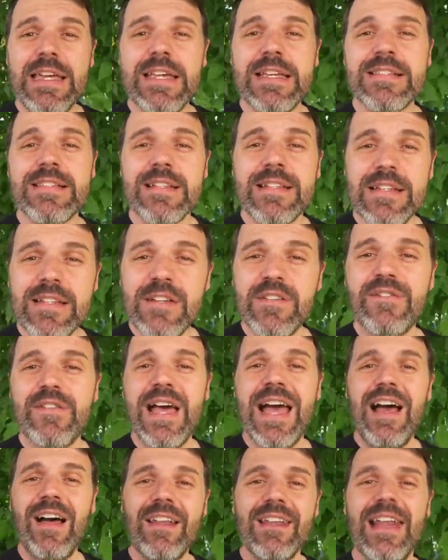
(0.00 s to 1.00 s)
is live
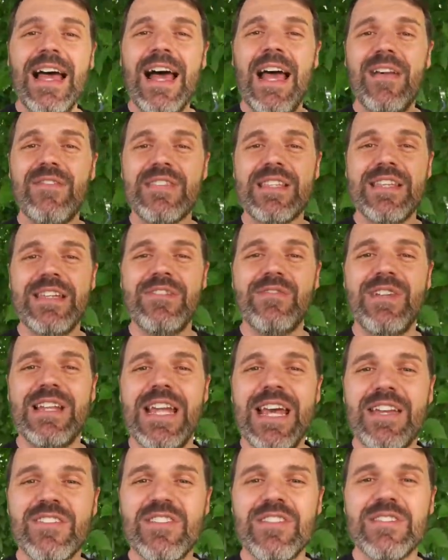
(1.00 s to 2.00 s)
our lives in
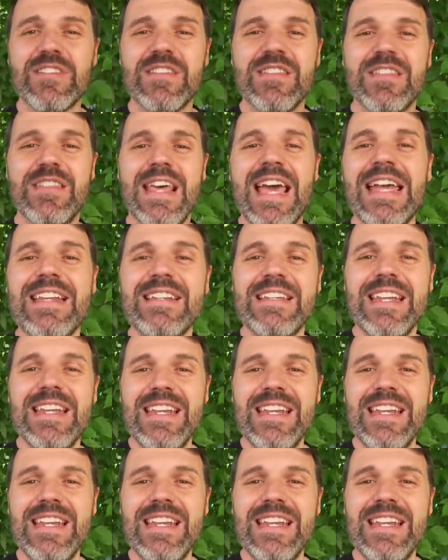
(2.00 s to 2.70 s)
relation to that